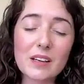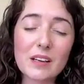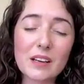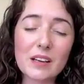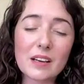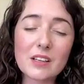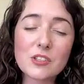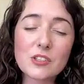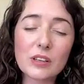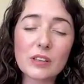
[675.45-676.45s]
a
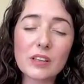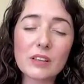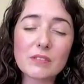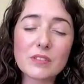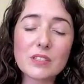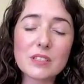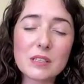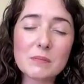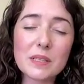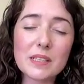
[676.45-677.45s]
journey of
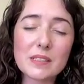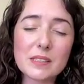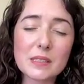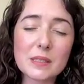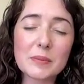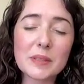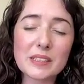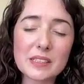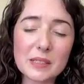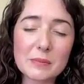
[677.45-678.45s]
deeply, deeply,
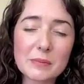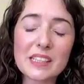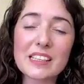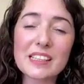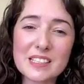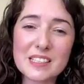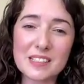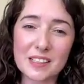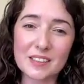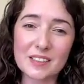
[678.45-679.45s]
deeply
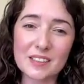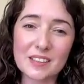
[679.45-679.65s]
listening